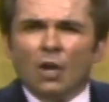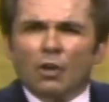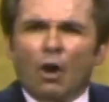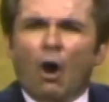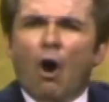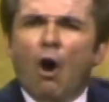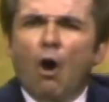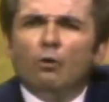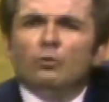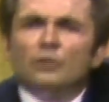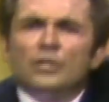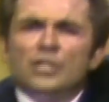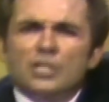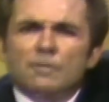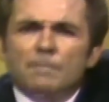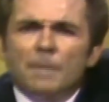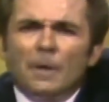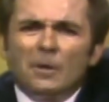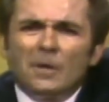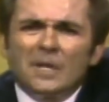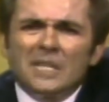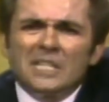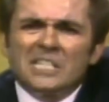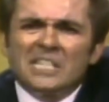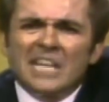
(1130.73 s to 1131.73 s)
The Holy
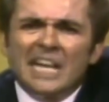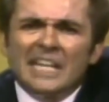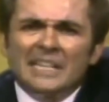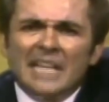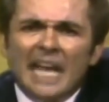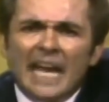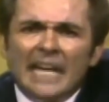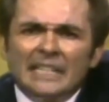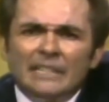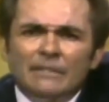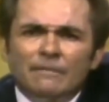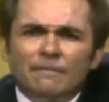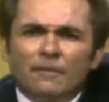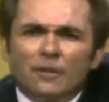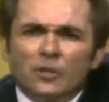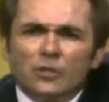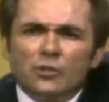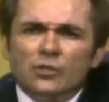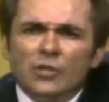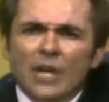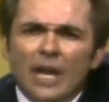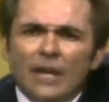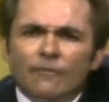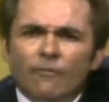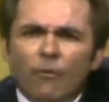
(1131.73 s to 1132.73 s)
Spirit said that in 1
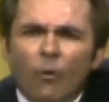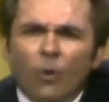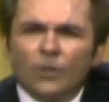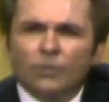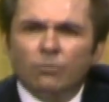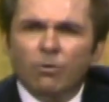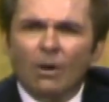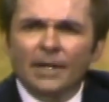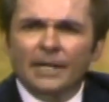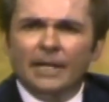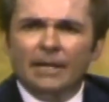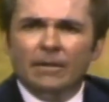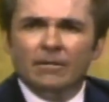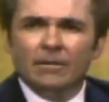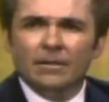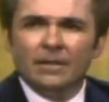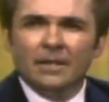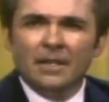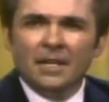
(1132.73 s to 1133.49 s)
John 4:20.